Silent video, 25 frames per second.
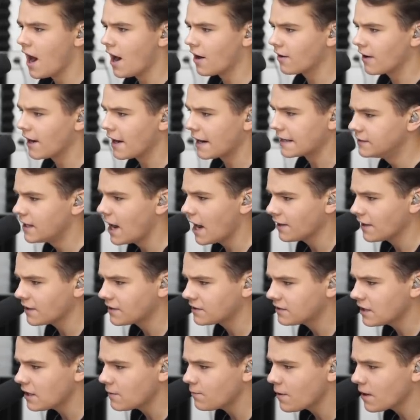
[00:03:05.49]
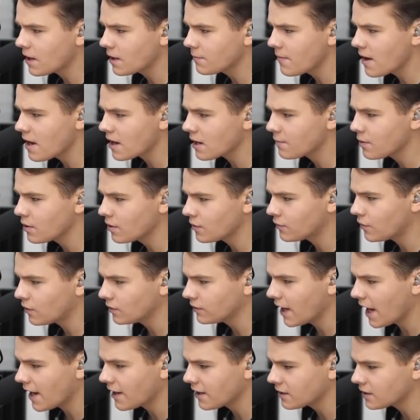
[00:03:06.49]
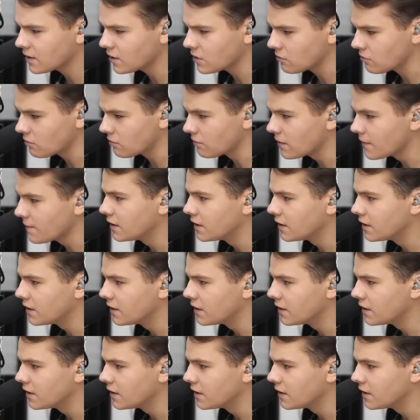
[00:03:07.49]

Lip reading: All right, now let's see if we can make a beautiful landing too.